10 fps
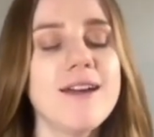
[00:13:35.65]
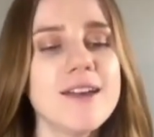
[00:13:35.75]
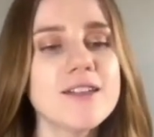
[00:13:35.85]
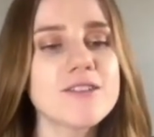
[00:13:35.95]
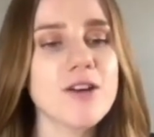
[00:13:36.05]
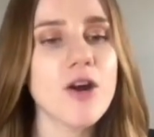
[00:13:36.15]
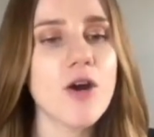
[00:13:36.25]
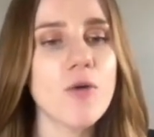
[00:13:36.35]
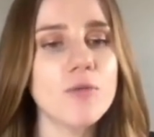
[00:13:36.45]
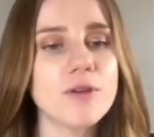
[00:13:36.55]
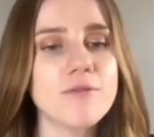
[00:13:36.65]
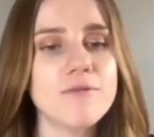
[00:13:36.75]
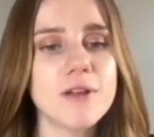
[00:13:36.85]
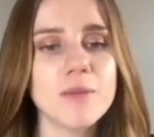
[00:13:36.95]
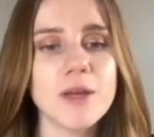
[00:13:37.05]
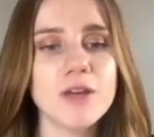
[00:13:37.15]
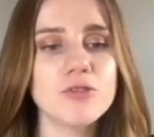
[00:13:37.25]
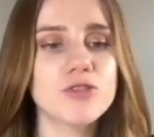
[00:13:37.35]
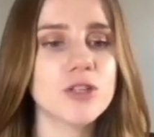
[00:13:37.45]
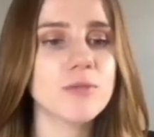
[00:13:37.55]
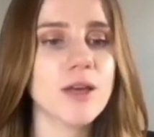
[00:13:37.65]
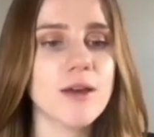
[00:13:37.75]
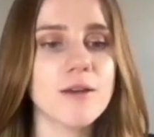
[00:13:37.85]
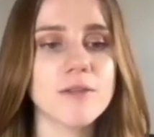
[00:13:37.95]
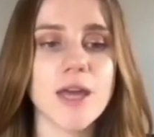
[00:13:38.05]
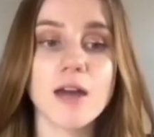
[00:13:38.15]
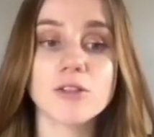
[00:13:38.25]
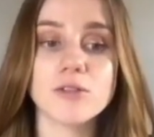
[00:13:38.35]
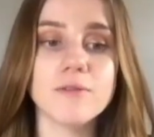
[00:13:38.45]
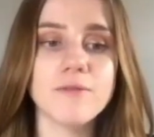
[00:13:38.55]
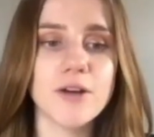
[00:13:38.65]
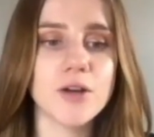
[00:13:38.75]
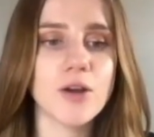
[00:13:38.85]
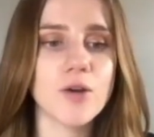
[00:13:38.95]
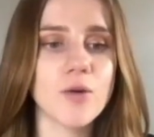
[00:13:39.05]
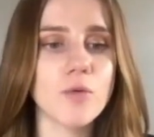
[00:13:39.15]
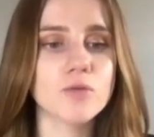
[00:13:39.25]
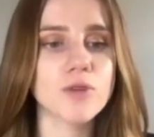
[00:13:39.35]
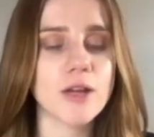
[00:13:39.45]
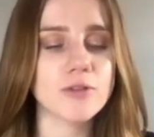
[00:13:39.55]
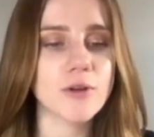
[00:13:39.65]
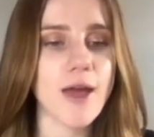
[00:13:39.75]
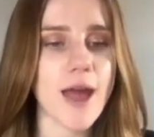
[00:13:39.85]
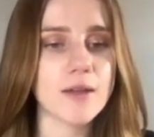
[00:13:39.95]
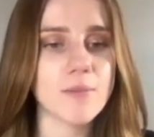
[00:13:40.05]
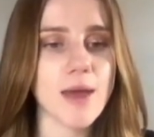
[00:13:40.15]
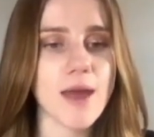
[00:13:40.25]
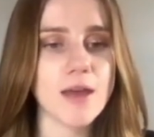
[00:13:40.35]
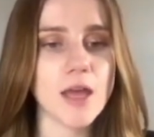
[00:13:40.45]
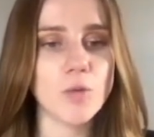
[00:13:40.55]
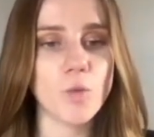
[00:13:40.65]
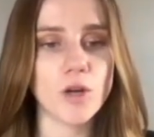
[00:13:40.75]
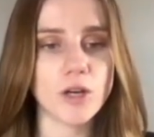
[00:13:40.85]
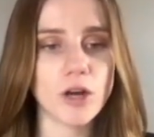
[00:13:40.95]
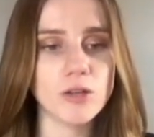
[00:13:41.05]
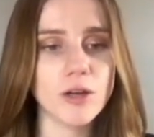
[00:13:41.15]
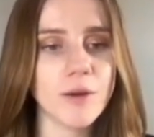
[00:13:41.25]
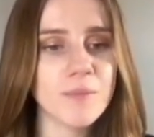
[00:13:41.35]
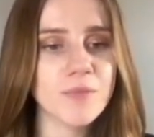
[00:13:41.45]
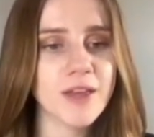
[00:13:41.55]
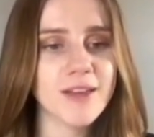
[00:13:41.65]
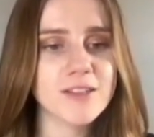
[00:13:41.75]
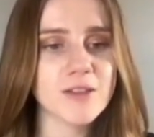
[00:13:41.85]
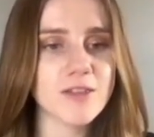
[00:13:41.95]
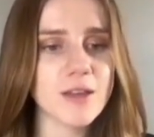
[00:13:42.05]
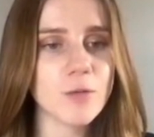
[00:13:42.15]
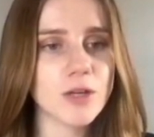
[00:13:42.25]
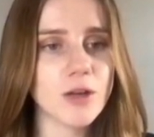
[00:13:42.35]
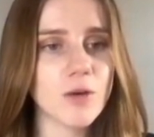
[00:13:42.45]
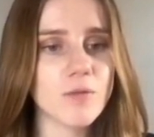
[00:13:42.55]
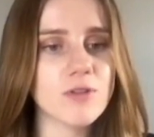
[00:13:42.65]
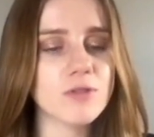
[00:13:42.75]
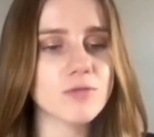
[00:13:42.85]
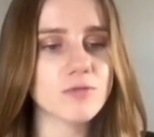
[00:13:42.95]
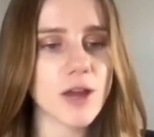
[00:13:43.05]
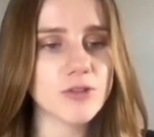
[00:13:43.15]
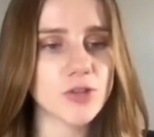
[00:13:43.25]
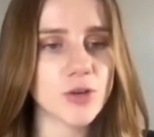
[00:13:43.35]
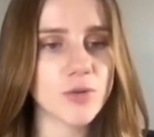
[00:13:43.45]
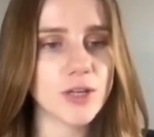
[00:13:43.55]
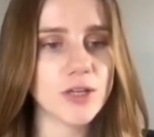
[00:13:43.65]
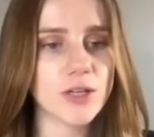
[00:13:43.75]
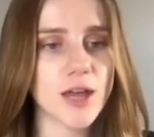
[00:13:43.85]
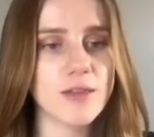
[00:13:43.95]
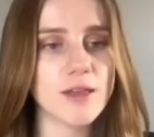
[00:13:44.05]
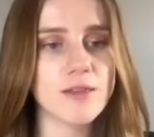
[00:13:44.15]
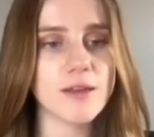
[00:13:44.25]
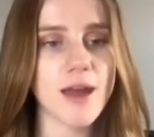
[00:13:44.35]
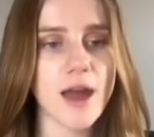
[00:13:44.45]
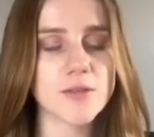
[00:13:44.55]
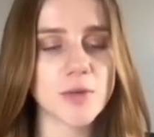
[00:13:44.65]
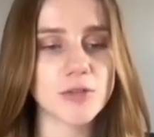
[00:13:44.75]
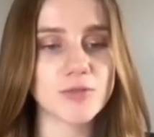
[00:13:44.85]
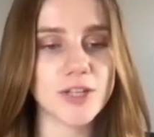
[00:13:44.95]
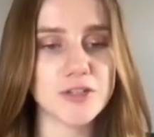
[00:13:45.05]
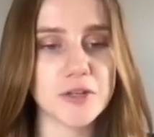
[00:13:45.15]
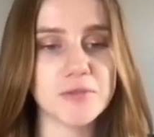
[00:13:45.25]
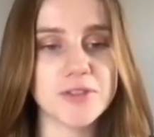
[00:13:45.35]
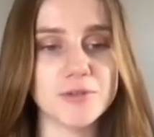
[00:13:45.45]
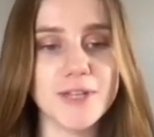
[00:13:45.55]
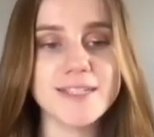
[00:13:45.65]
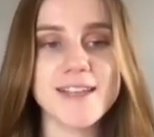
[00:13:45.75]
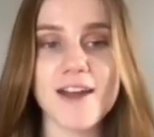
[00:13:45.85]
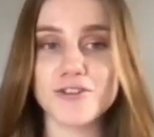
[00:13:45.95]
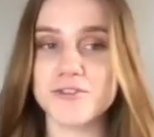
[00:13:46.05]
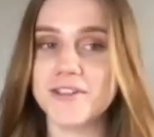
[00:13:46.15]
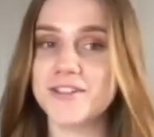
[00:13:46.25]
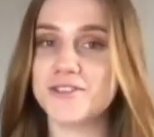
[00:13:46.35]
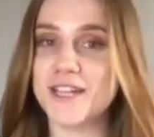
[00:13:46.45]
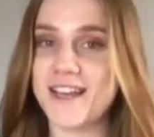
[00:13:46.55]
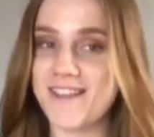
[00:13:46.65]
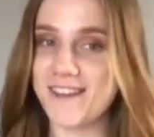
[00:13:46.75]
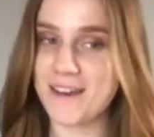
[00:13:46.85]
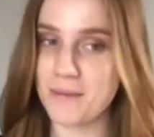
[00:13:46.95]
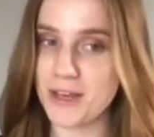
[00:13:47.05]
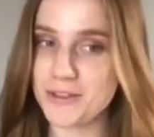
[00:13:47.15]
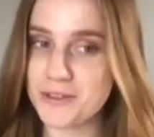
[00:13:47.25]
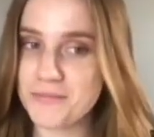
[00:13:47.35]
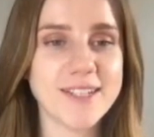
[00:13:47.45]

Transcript: So filmic, dreamlike, the actual photo, retro anime, and watercolor. So I think you want to go with retro here and then the aspect ratio. So let's actually create the image.